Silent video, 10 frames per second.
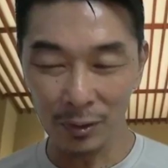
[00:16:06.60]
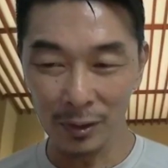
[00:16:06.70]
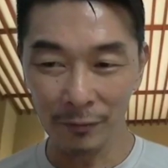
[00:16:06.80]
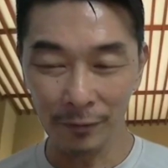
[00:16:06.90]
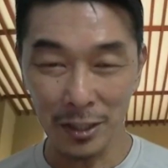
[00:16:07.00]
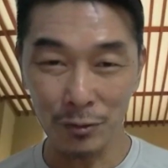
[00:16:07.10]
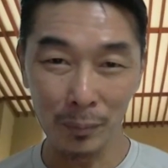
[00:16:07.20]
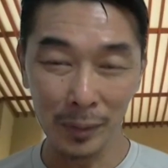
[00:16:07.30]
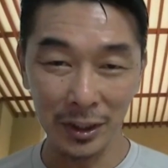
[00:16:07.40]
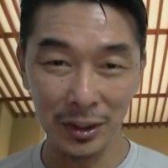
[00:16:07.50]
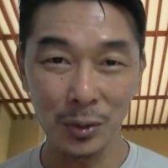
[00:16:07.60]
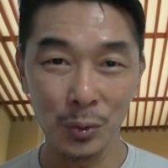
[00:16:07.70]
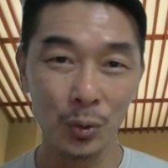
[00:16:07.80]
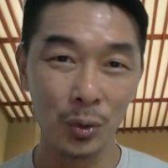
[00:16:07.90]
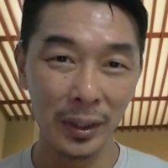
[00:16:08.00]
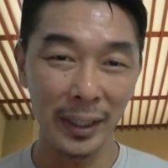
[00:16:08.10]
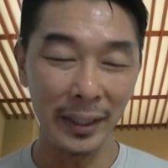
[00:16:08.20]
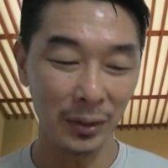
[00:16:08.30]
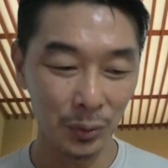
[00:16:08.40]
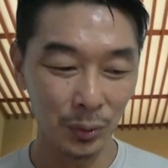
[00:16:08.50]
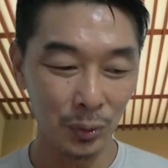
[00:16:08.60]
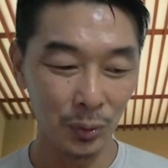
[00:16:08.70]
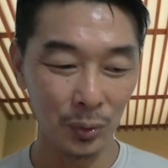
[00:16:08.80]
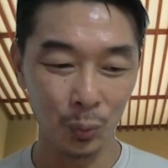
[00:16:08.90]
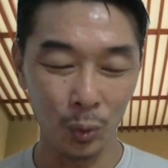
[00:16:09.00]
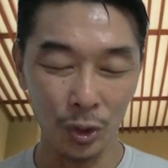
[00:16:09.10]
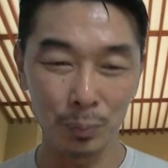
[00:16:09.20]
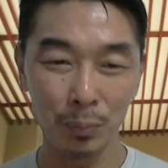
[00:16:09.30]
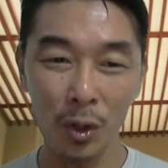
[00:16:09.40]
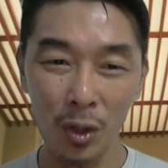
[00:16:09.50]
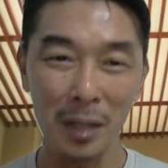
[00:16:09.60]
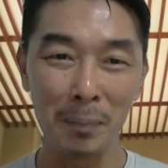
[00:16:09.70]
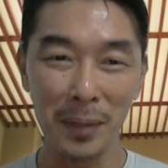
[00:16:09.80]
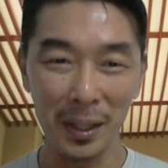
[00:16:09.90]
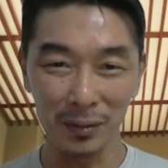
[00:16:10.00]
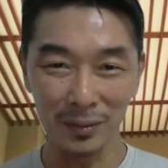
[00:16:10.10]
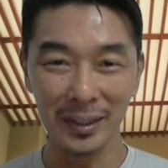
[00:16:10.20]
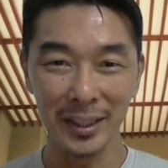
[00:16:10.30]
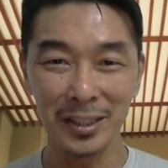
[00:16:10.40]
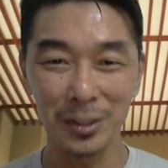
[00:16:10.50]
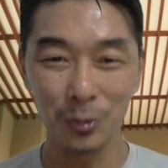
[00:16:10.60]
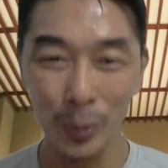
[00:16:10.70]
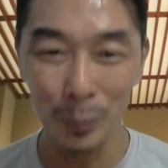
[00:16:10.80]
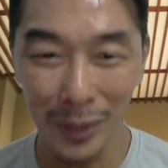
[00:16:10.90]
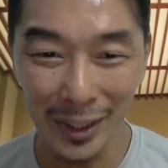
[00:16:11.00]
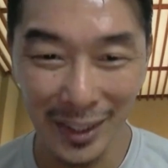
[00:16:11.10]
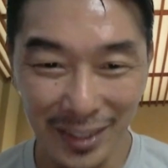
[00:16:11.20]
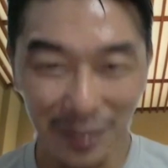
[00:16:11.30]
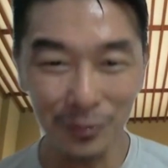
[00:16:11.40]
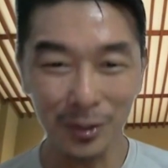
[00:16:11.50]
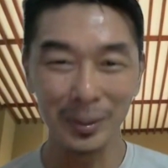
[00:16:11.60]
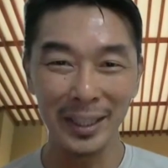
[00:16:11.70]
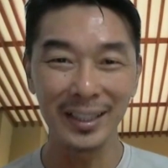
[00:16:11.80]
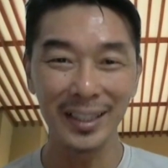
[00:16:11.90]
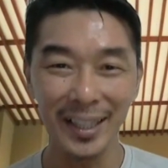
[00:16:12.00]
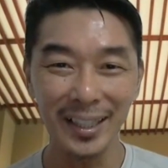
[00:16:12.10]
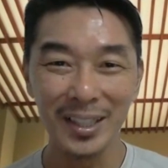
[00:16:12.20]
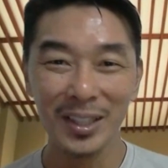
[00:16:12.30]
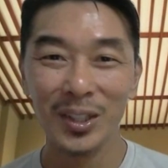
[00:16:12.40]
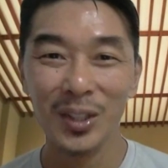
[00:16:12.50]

our fans from Malaysia who like to watch more about this twin brother from Netherlands